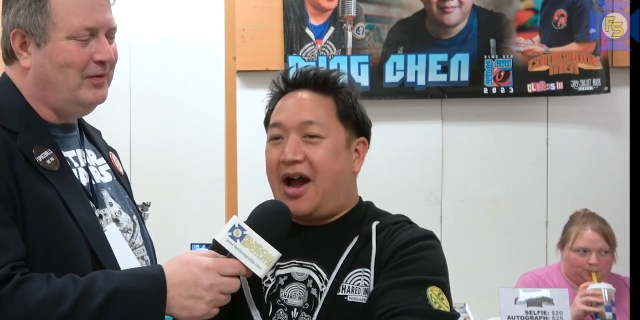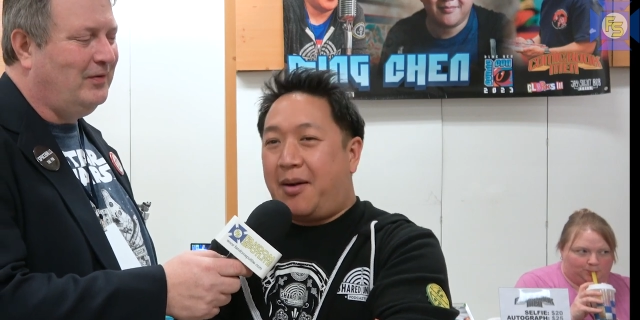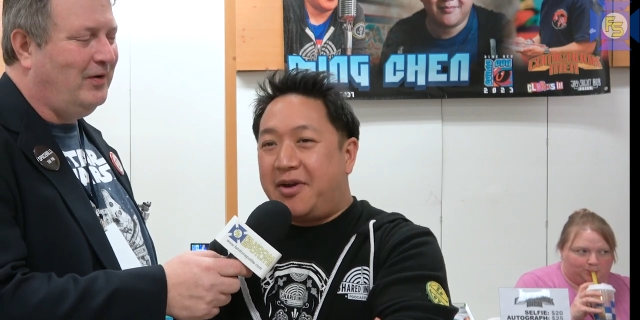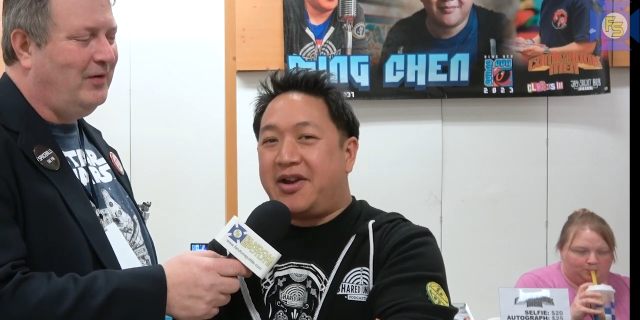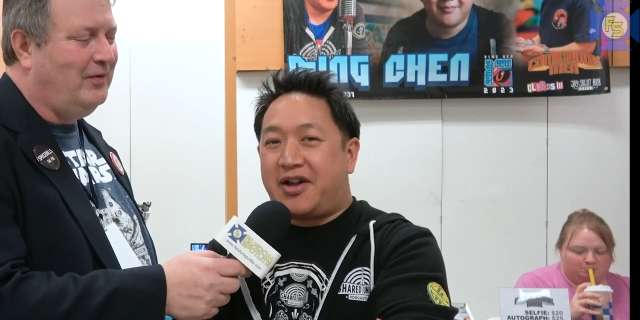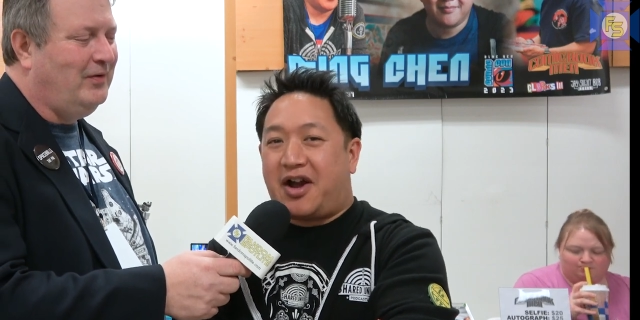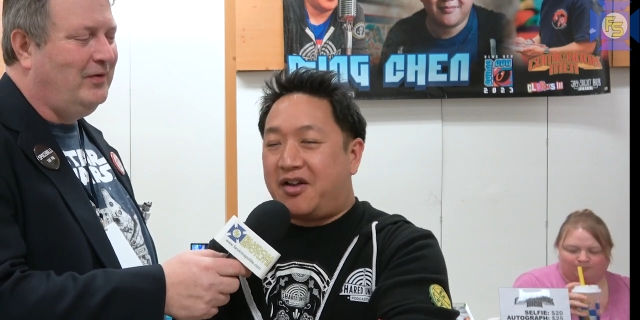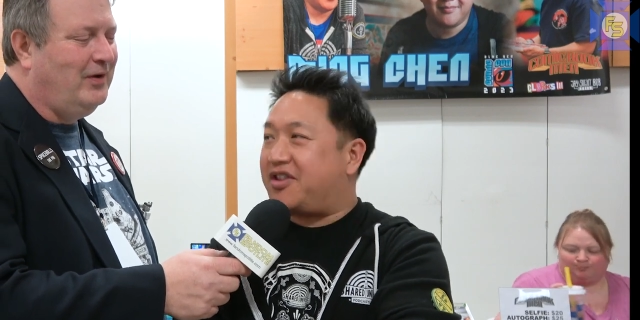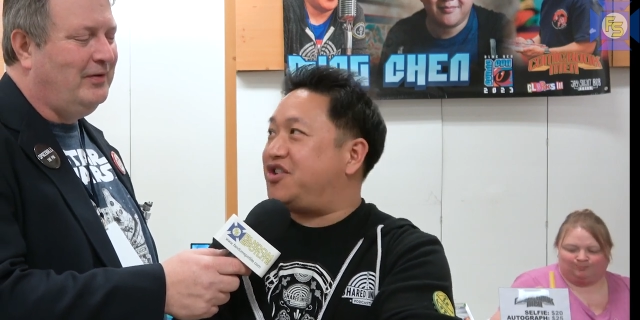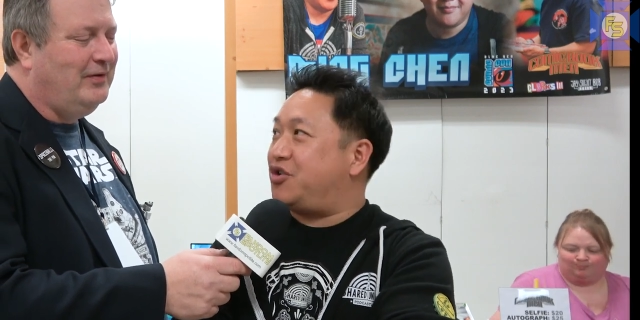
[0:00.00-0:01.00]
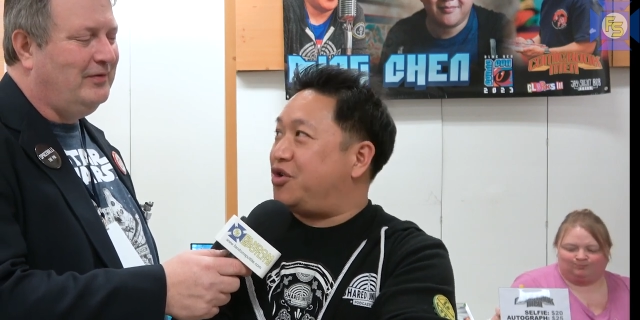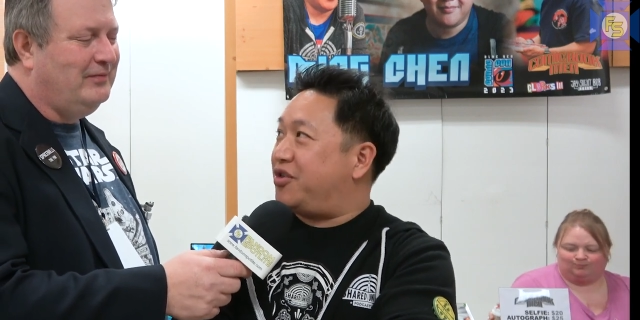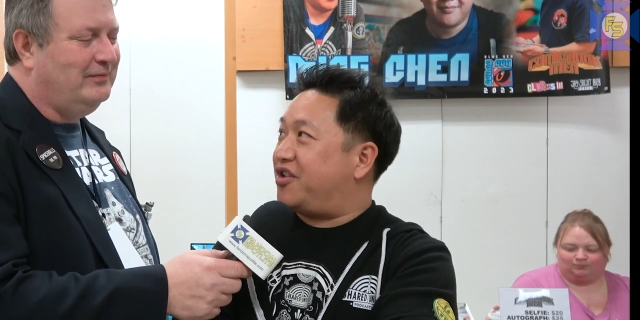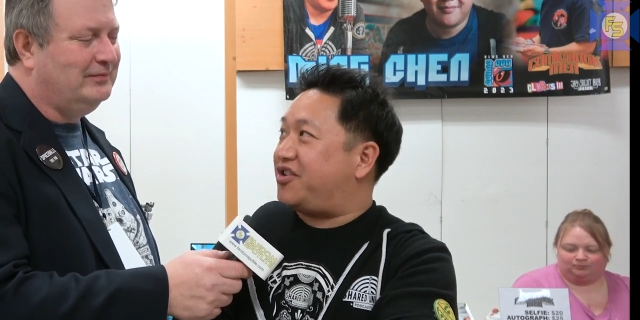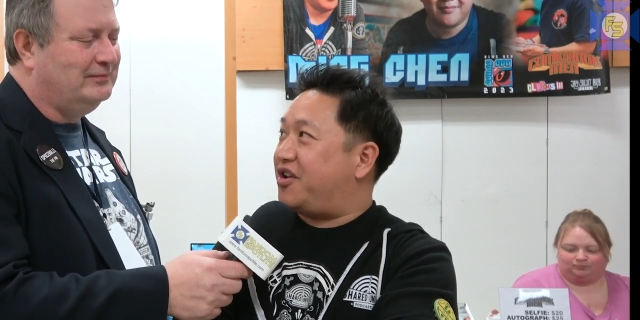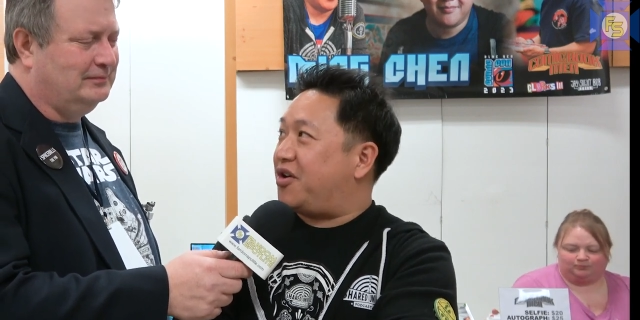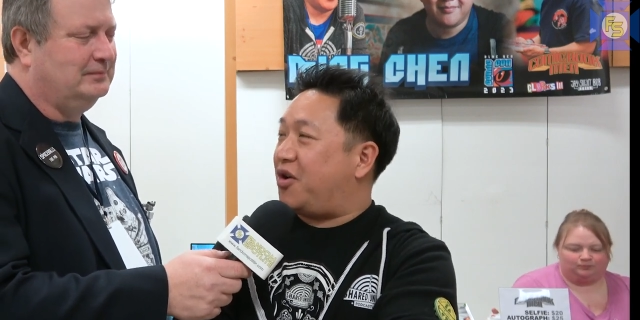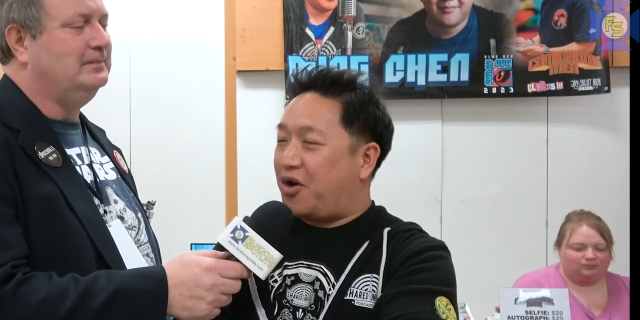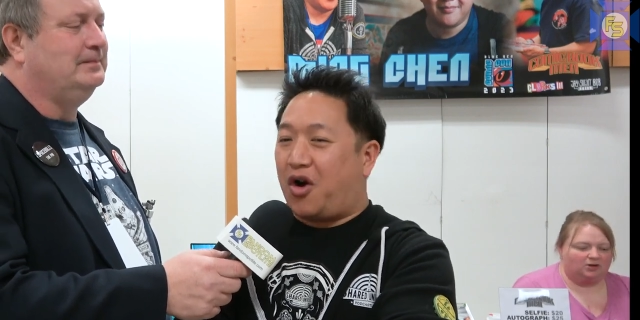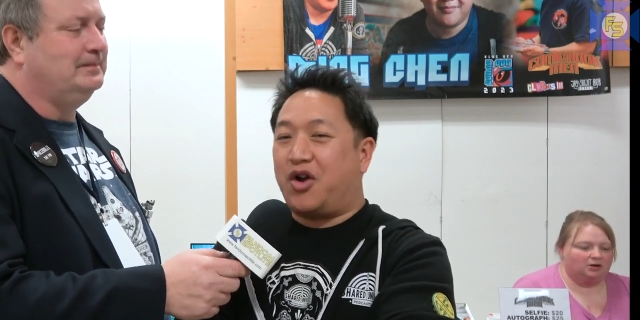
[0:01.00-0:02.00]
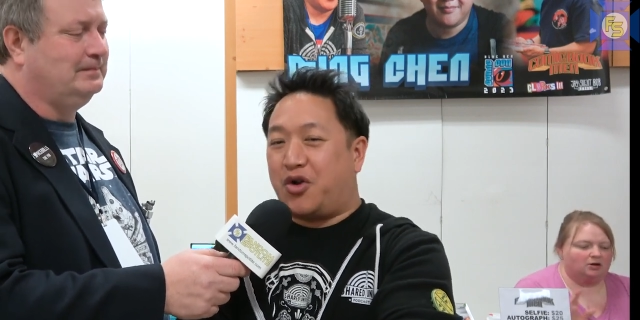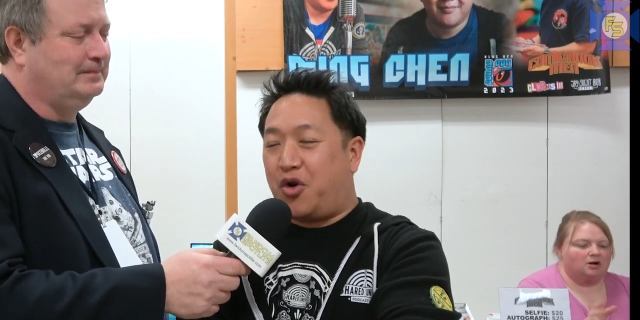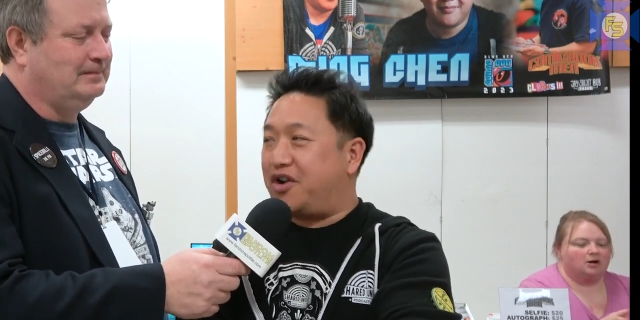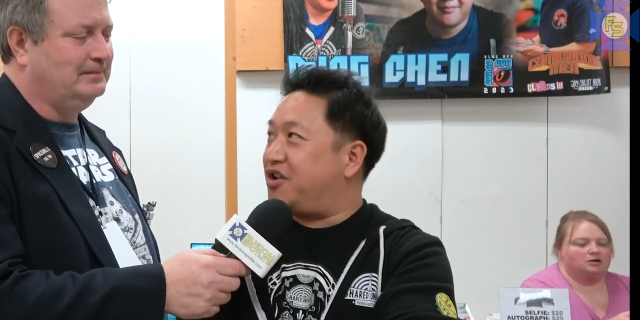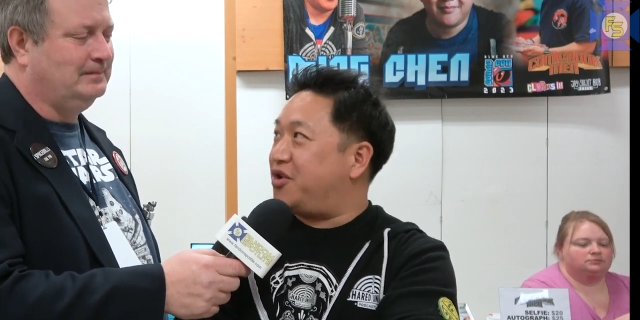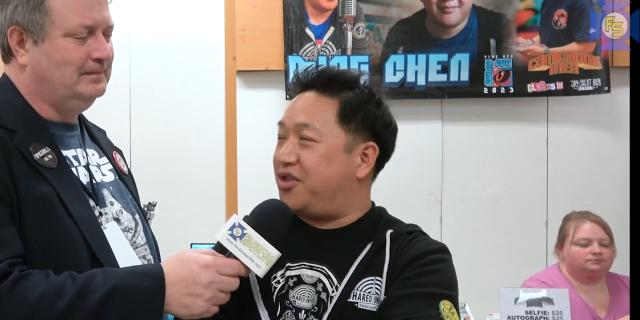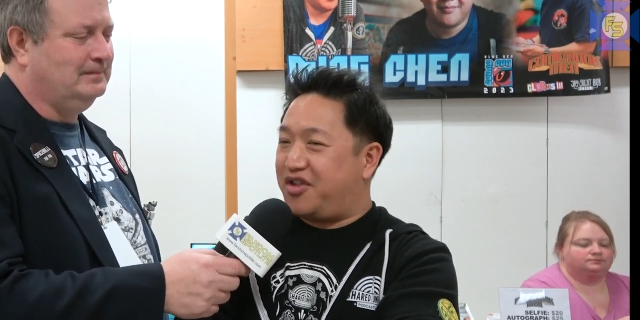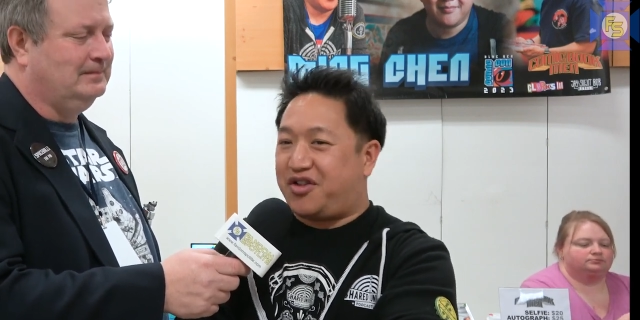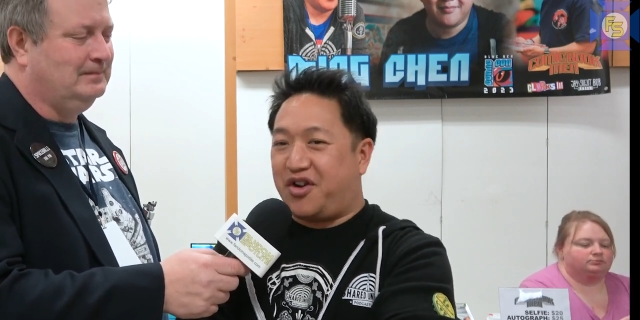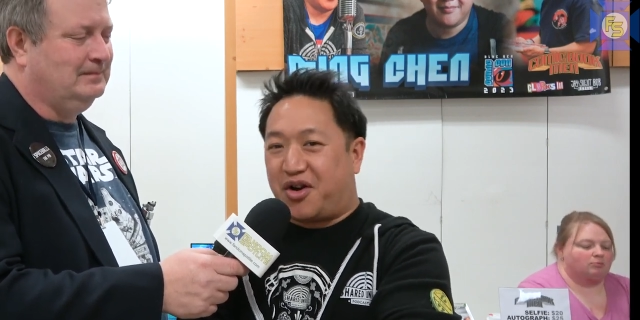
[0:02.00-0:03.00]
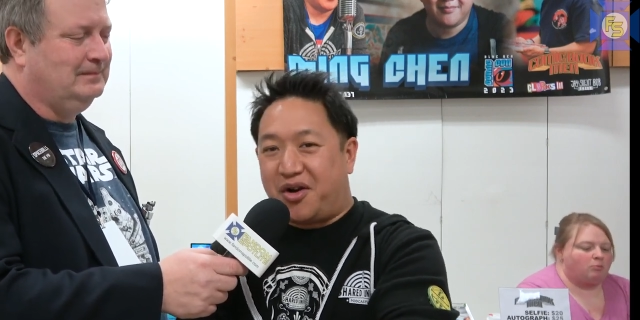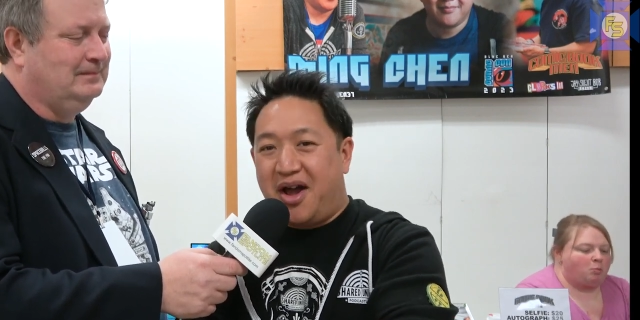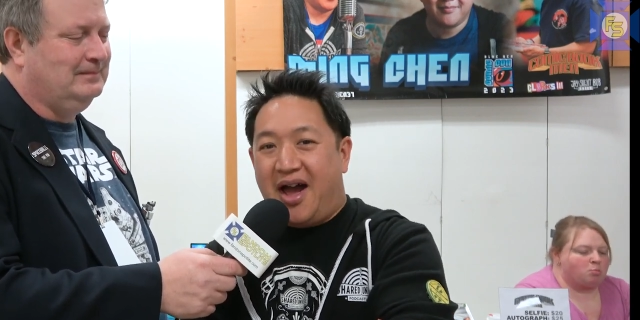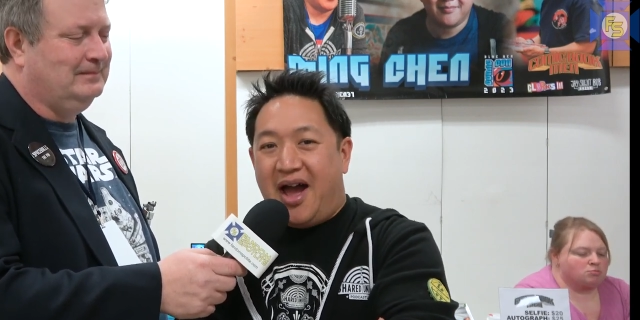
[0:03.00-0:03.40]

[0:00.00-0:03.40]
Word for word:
Speaker 1: how many cons did you do this year, or are you going to do this year?